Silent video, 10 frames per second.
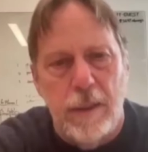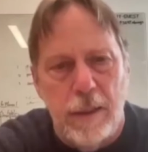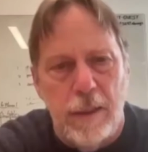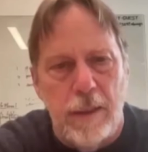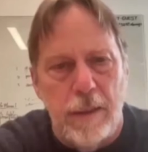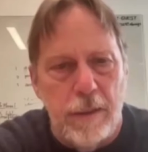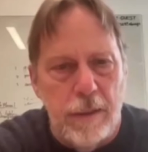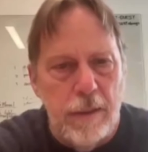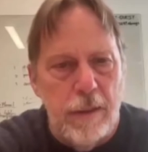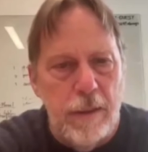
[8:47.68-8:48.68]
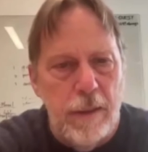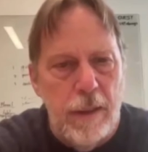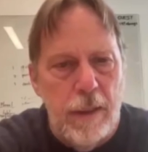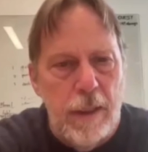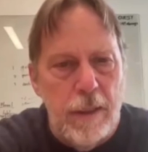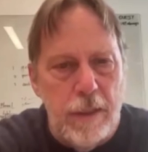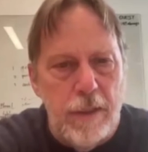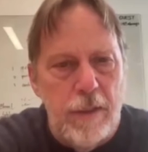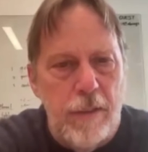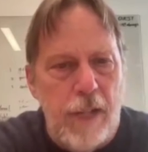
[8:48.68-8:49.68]
in
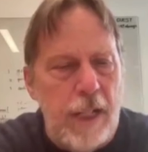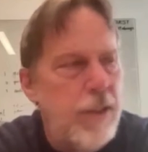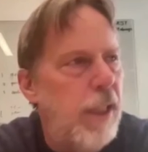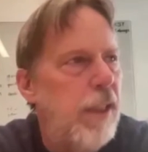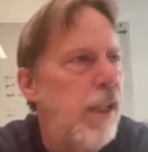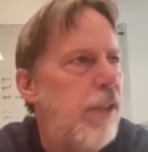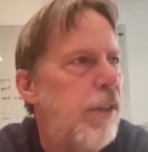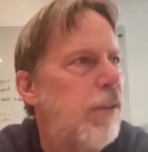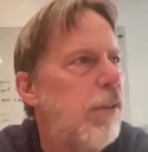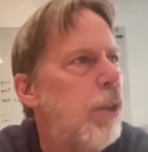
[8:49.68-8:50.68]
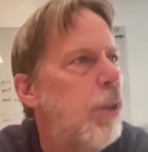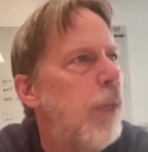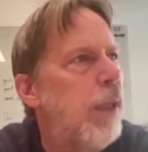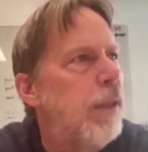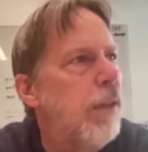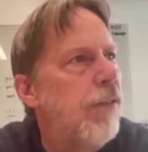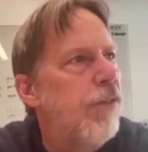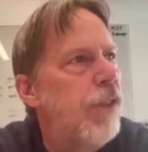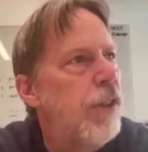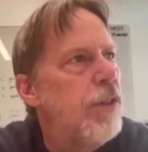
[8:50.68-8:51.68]
the VAX 8800 group, and the
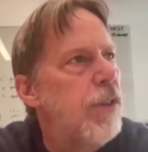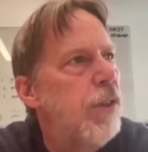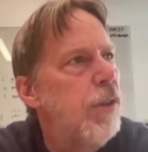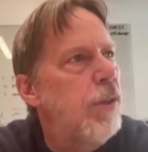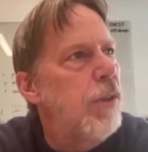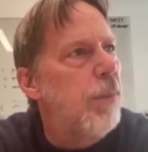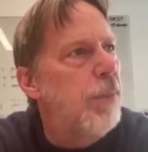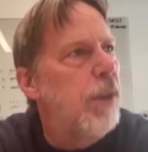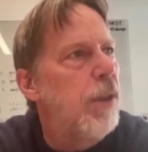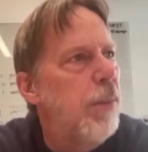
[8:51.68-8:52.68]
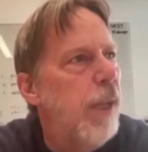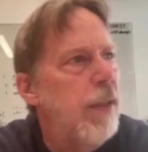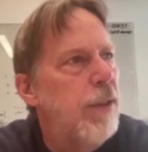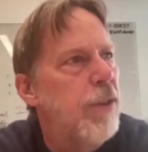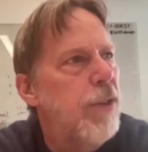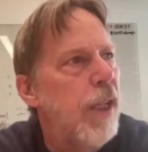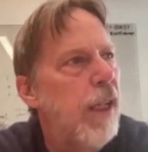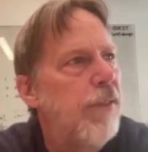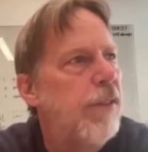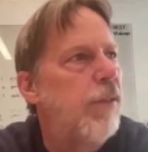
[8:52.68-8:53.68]
first two computer manuals I
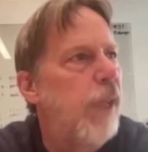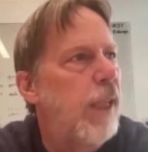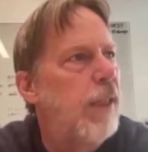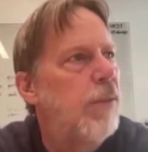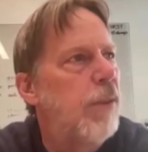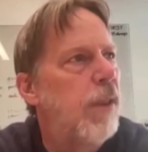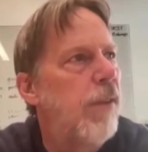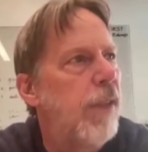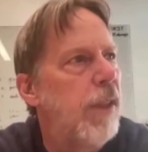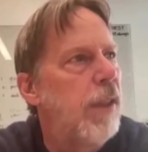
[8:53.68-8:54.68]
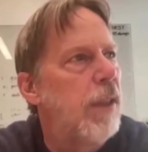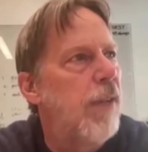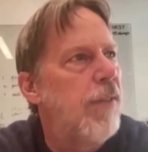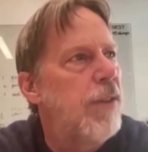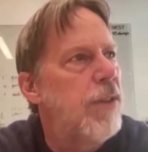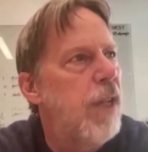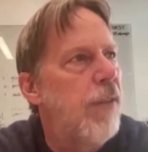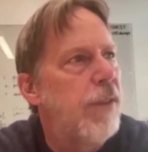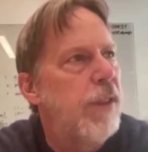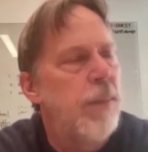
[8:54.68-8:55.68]
ever read were the
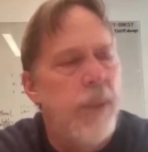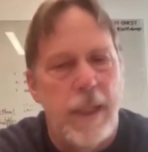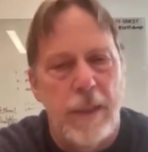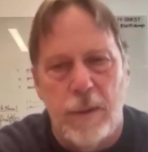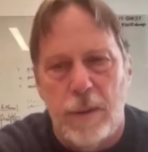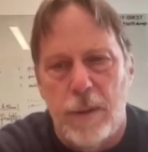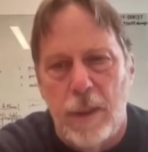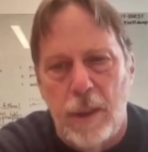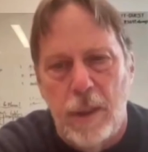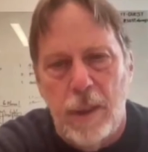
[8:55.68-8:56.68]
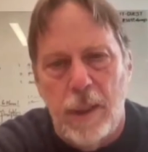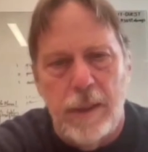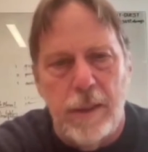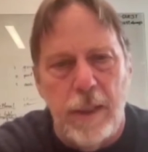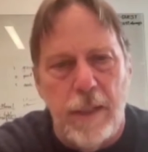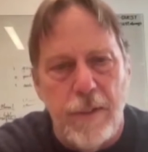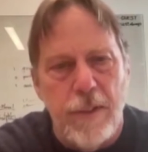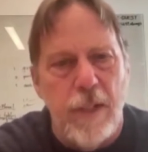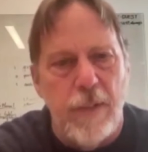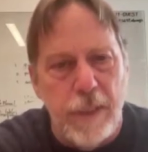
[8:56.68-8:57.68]
1170 manual and the
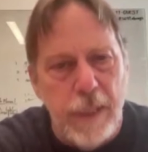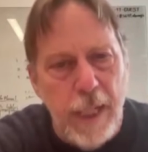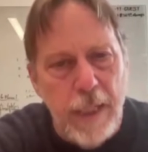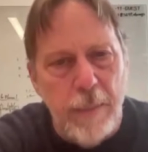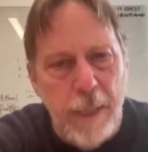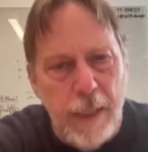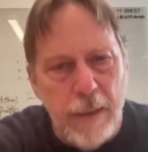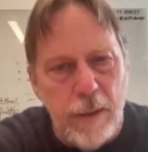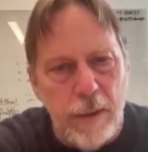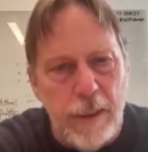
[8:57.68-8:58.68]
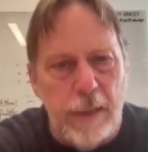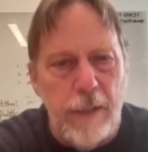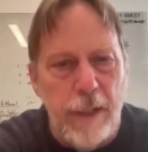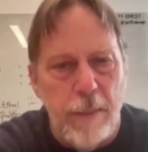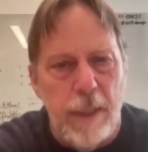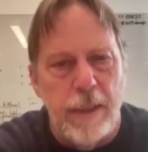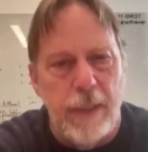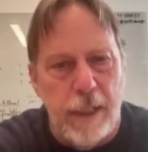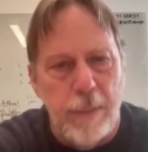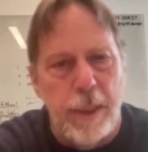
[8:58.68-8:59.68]
1170-80 manual, and I read them on the
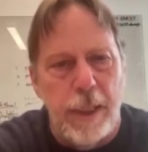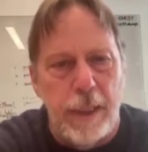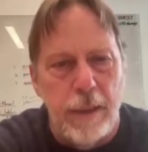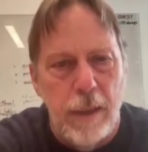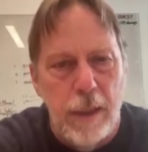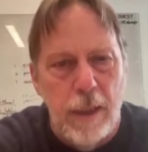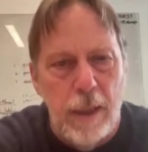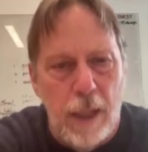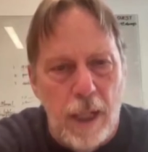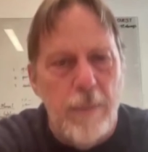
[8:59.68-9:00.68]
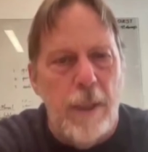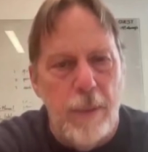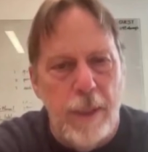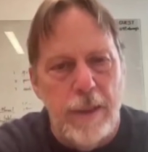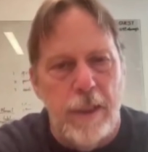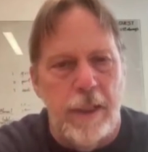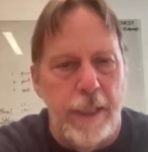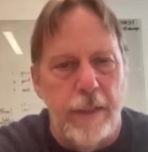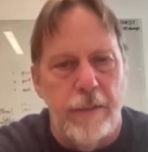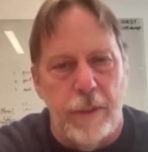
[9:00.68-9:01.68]
airplane on my way to the
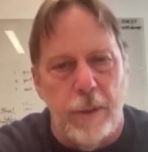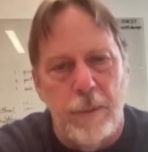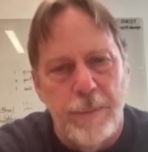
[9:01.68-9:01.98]
interview.